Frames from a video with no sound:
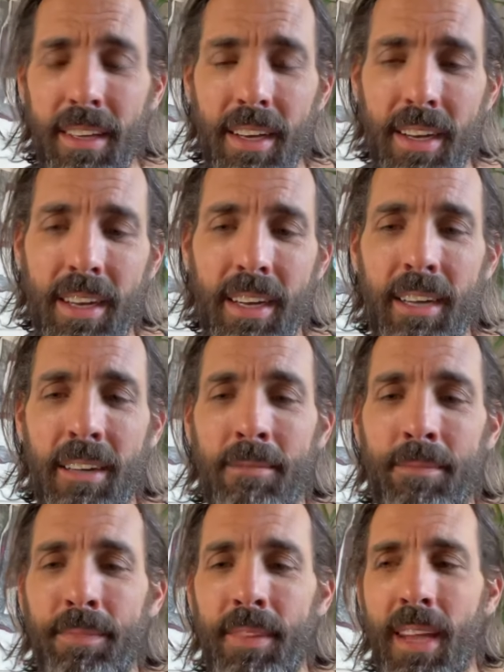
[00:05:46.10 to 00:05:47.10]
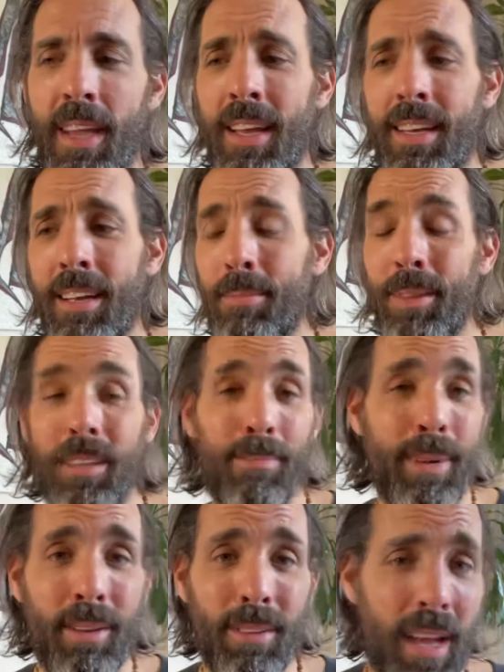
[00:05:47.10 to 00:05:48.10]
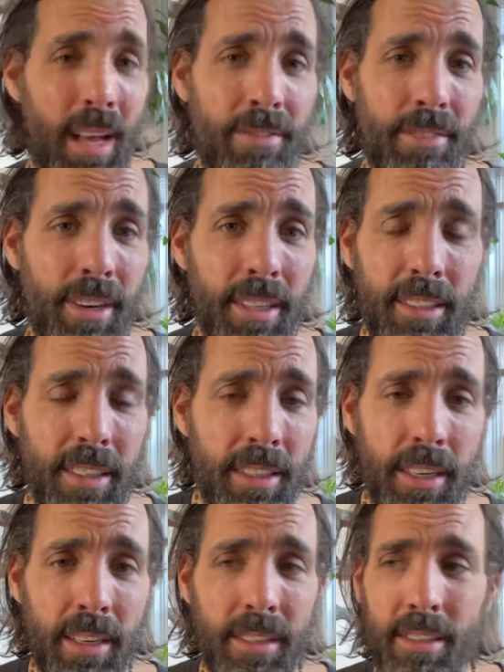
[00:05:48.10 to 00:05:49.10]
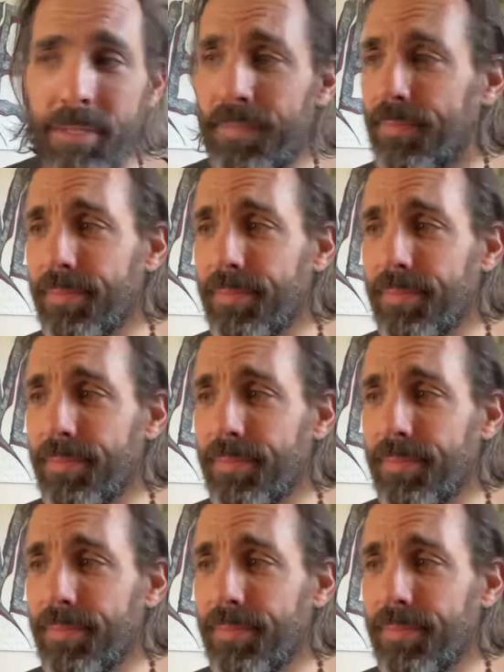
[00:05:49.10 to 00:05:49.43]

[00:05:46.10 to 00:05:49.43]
And I've been living my own life for 18 years,